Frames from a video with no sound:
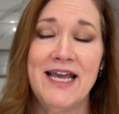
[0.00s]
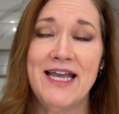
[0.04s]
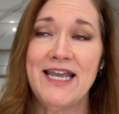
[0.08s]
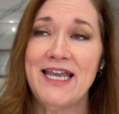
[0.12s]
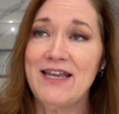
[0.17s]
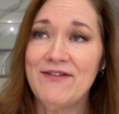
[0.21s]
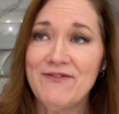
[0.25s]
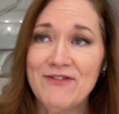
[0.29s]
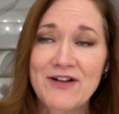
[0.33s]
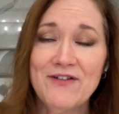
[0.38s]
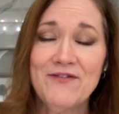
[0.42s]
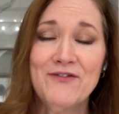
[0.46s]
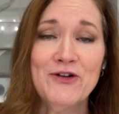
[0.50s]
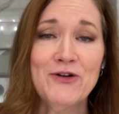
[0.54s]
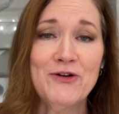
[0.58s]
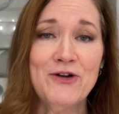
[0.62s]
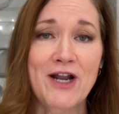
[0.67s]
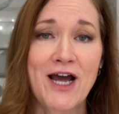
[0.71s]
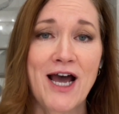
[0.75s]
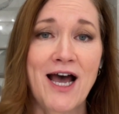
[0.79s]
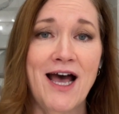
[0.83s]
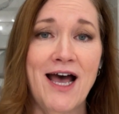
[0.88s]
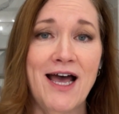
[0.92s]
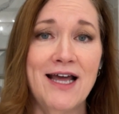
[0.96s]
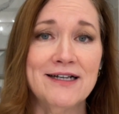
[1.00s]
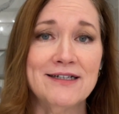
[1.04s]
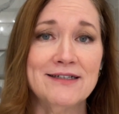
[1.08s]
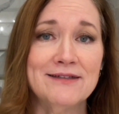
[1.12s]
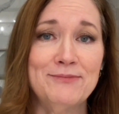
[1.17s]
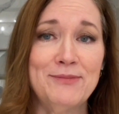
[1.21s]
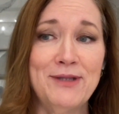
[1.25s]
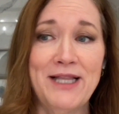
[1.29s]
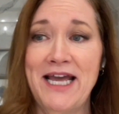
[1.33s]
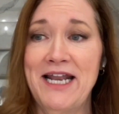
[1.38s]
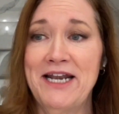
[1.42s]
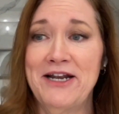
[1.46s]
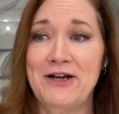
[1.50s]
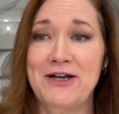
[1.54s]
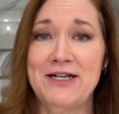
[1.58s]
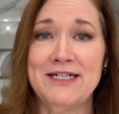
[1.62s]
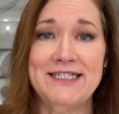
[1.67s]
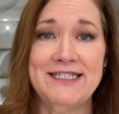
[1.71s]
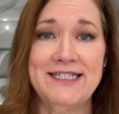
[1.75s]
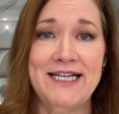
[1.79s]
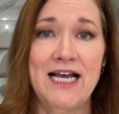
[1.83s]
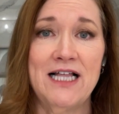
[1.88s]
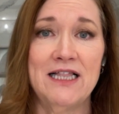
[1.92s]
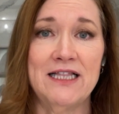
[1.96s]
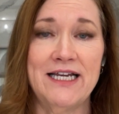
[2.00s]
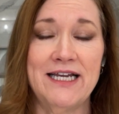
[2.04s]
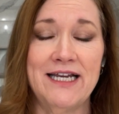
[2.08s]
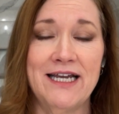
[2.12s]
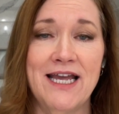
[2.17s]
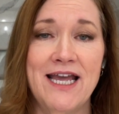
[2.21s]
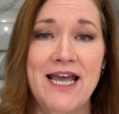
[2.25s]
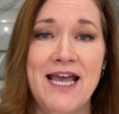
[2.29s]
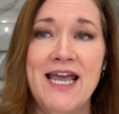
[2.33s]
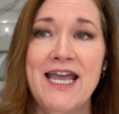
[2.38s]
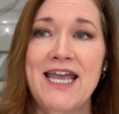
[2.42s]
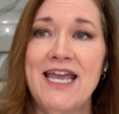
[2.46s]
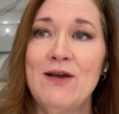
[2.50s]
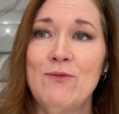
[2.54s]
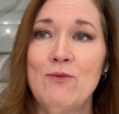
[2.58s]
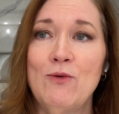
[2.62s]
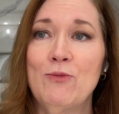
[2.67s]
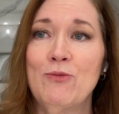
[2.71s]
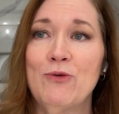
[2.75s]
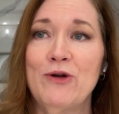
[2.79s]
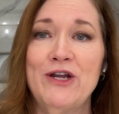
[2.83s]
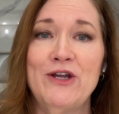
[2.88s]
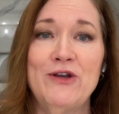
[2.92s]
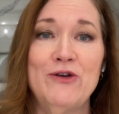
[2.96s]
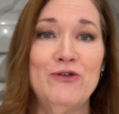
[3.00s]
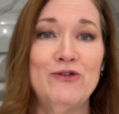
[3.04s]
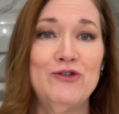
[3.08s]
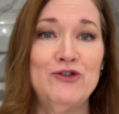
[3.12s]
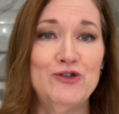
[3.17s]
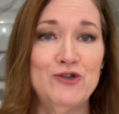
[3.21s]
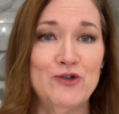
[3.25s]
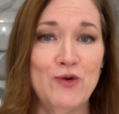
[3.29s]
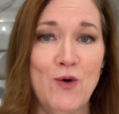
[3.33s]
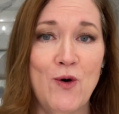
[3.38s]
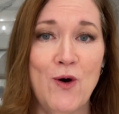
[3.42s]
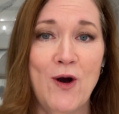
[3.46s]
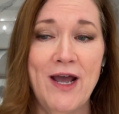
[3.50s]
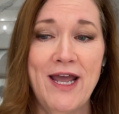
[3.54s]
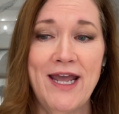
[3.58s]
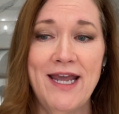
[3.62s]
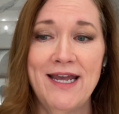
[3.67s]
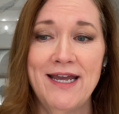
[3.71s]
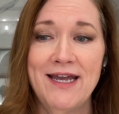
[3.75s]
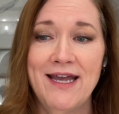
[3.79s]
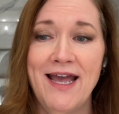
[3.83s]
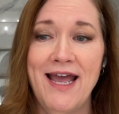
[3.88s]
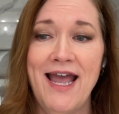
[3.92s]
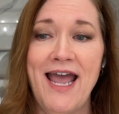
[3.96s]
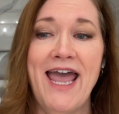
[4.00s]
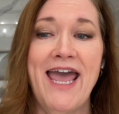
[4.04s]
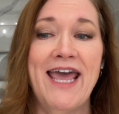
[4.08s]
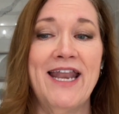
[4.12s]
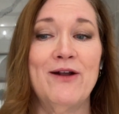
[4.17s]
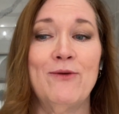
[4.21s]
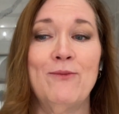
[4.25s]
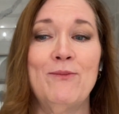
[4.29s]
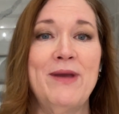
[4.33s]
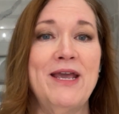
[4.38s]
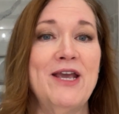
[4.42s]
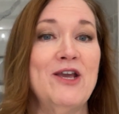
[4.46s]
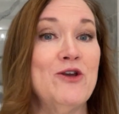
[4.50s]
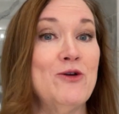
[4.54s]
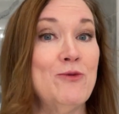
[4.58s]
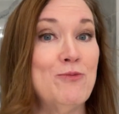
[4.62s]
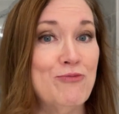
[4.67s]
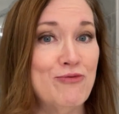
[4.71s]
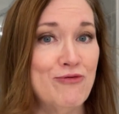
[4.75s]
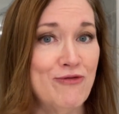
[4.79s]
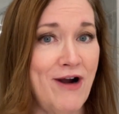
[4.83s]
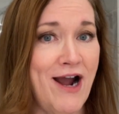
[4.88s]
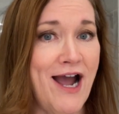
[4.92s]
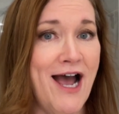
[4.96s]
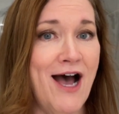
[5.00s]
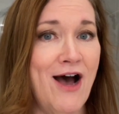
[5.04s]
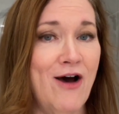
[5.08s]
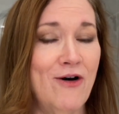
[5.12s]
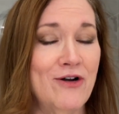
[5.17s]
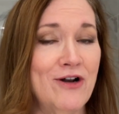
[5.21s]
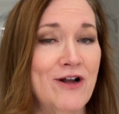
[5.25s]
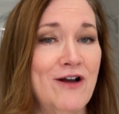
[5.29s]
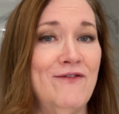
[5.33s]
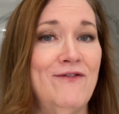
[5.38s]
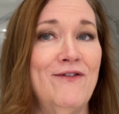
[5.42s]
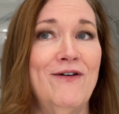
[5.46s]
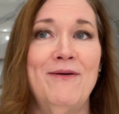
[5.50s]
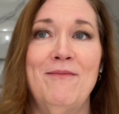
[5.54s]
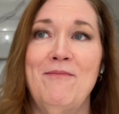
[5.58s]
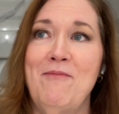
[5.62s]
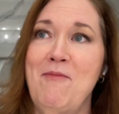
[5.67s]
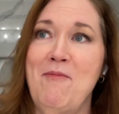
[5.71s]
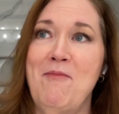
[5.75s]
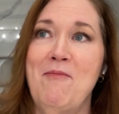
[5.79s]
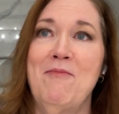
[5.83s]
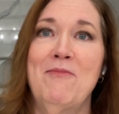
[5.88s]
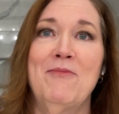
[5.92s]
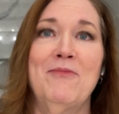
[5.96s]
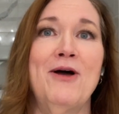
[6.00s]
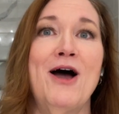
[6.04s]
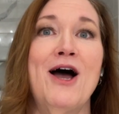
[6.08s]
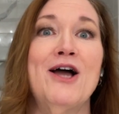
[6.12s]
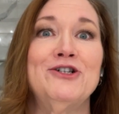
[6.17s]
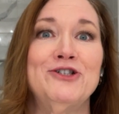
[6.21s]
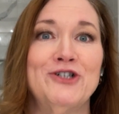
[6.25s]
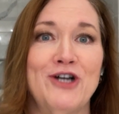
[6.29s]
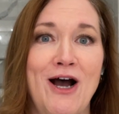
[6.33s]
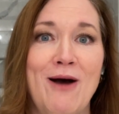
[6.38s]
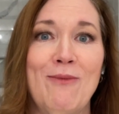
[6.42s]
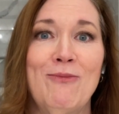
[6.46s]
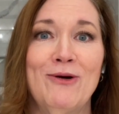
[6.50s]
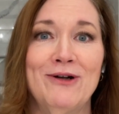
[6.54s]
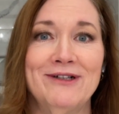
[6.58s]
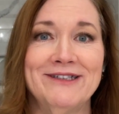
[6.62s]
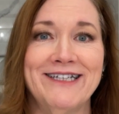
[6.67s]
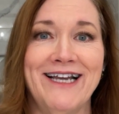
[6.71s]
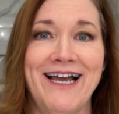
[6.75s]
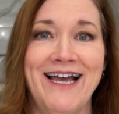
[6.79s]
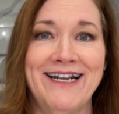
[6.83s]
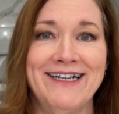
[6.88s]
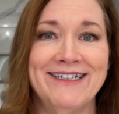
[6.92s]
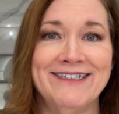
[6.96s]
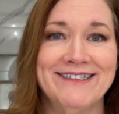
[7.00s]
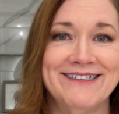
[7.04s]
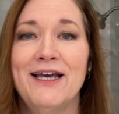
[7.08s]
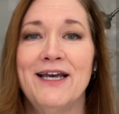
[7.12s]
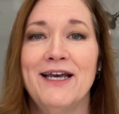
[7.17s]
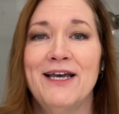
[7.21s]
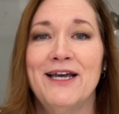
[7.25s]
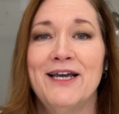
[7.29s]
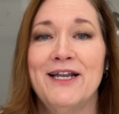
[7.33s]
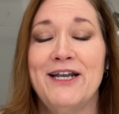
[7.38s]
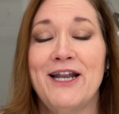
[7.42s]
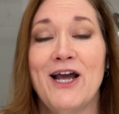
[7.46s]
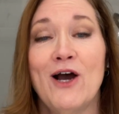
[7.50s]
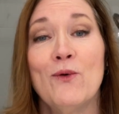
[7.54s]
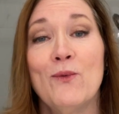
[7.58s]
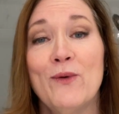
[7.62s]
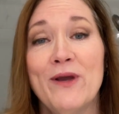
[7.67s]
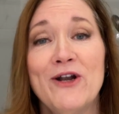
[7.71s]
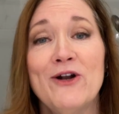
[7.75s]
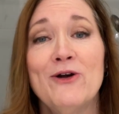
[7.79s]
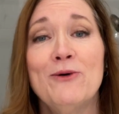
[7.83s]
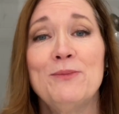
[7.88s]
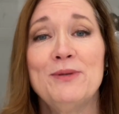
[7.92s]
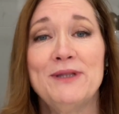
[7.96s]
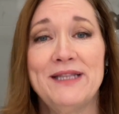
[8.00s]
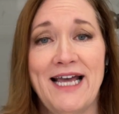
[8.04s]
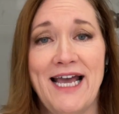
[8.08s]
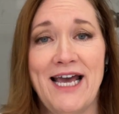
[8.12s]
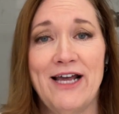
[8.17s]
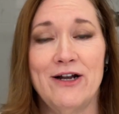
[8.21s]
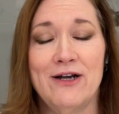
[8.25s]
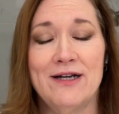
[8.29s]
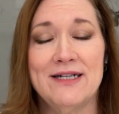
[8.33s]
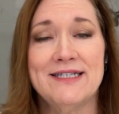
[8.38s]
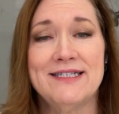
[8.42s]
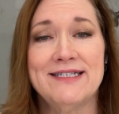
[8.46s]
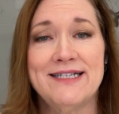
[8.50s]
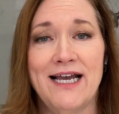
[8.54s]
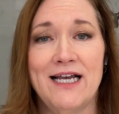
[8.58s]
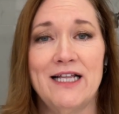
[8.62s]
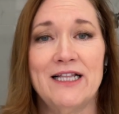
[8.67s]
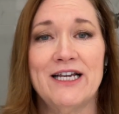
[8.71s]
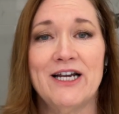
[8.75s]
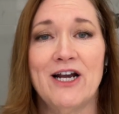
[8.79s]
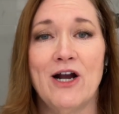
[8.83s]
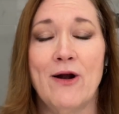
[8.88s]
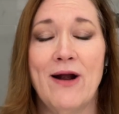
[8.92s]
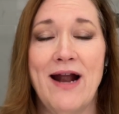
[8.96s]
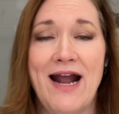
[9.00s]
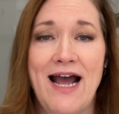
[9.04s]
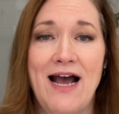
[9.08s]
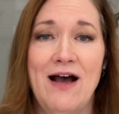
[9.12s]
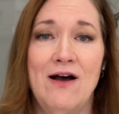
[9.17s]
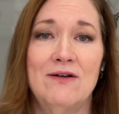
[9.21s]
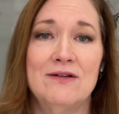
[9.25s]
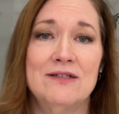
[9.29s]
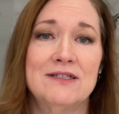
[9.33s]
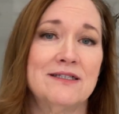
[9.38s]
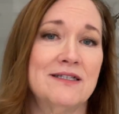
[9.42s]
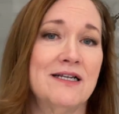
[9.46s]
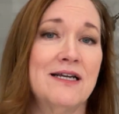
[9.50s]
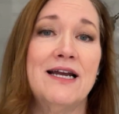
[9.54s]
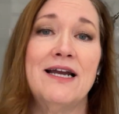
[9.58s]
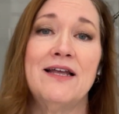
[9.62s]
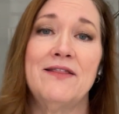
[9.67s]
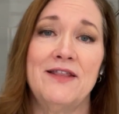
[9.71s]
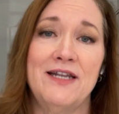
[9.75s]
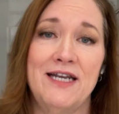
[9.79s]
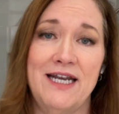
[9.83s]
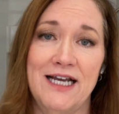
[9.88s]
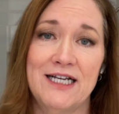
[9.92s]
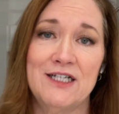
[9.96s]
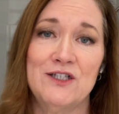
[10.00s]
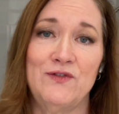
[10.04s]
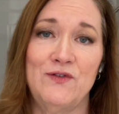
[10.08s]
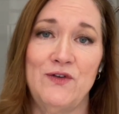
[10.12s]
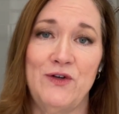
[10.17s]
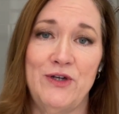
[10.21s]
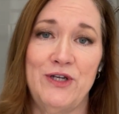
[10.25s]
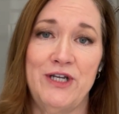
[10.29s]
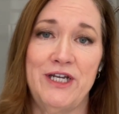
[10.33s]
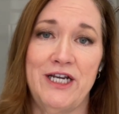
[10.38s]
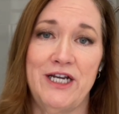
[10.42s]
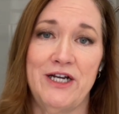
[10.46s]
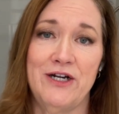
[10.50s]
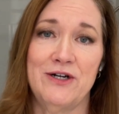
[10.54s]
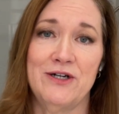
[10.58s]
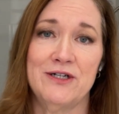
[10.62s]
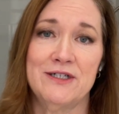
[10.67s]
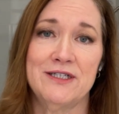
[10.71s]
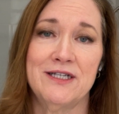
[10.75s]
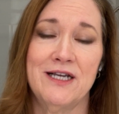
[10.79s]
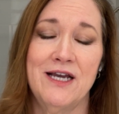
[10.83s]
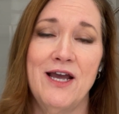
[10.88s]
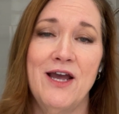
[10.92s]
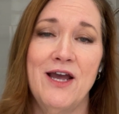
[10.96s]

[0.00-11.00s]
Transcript: Even if you're not planning on selling, it will bring you joy and it'll make you proud of a job well done. Now, we don't plan on selling our house in the next few years.